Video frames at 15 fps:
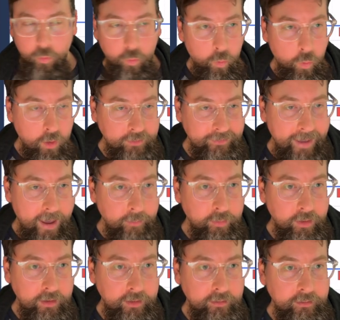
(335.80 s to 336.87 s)
what's
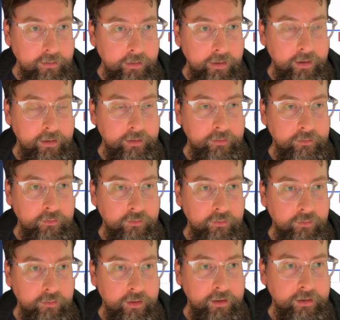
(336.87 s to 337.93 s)
happening
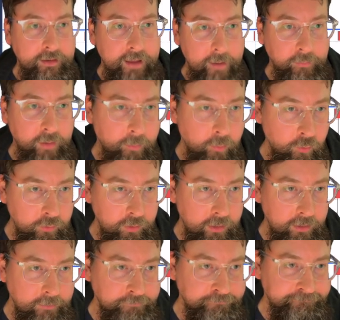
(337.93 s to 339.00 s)
is it gapped up
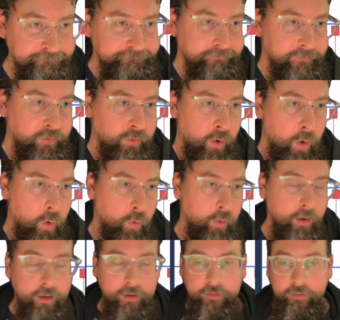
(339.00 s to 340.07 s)
overnight, so
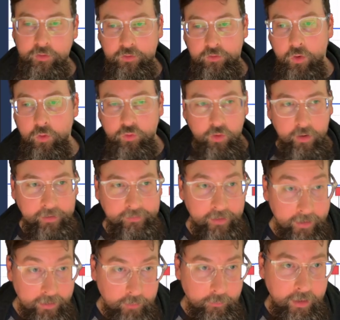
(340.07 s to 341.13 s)
there's no trade that
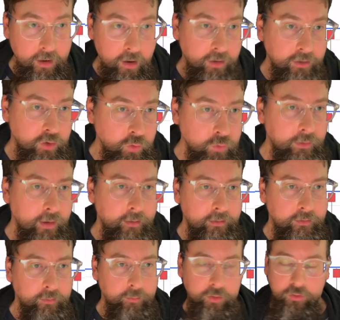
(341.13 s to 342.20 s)
I can make on Tuesday
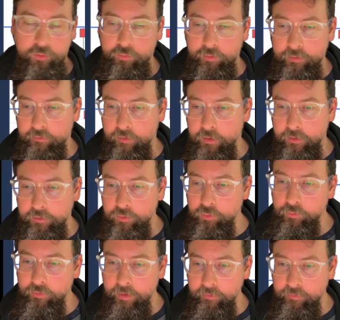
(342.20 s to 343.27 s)
because I'm going to do these on
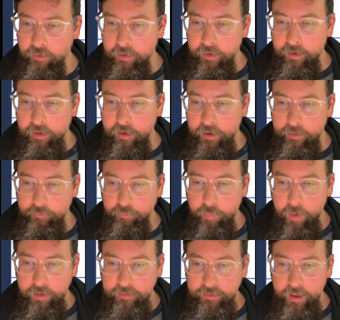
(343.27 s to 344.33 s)
Tuesdays.
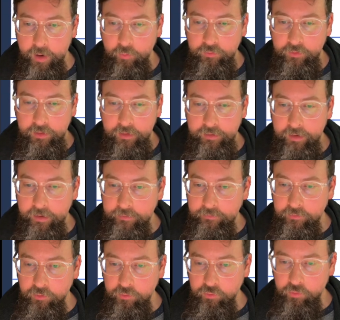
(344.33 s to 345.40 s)
But that was a
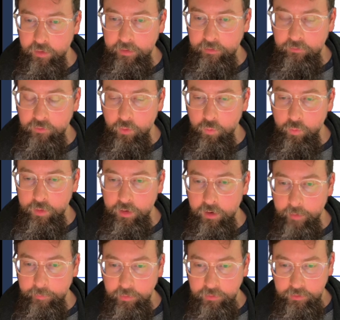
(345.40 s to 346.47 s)
nice little trade. So we are
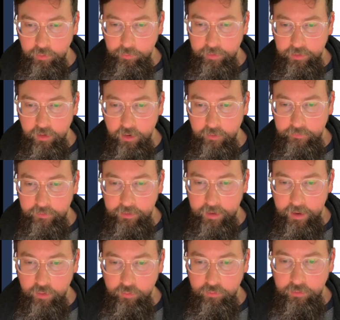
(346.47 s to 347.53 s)
up a little bit on the
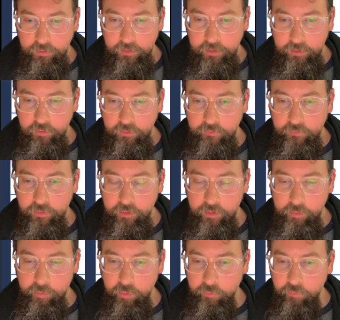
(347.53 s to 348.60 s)
account. Here is
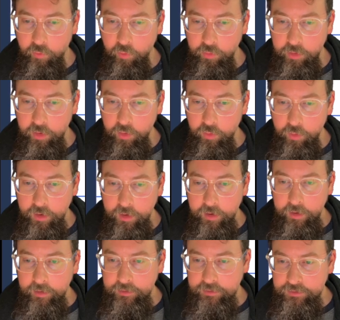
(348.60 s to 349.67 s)
the portfolio
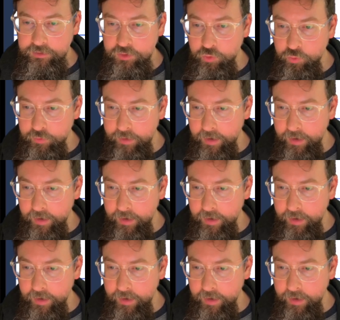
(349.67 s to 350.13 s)
to